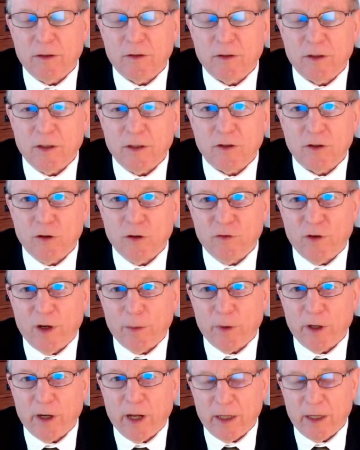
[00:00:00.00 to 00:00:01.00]
since
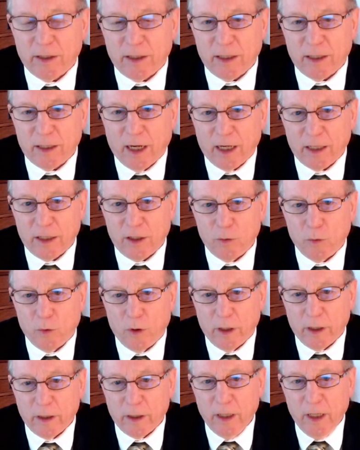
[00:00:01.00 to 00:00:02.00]
November
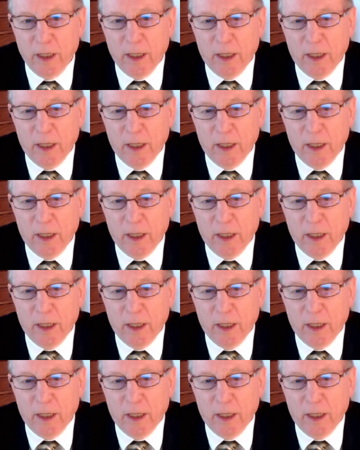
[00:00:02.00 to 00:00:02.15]
1991.